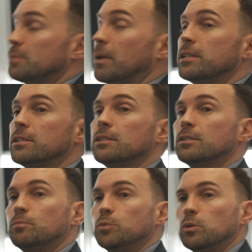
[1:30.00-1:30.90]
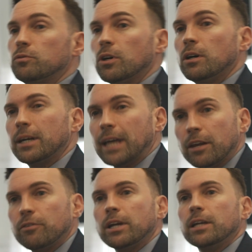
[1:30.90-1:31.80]
spaces. So we've got a
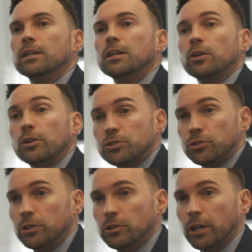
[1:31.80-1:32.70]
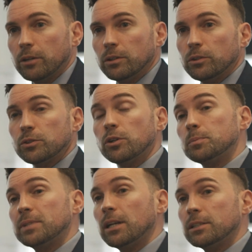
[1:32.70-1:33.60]
gallery, got a studio and also
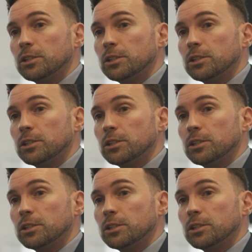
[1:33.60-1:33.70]
hospitality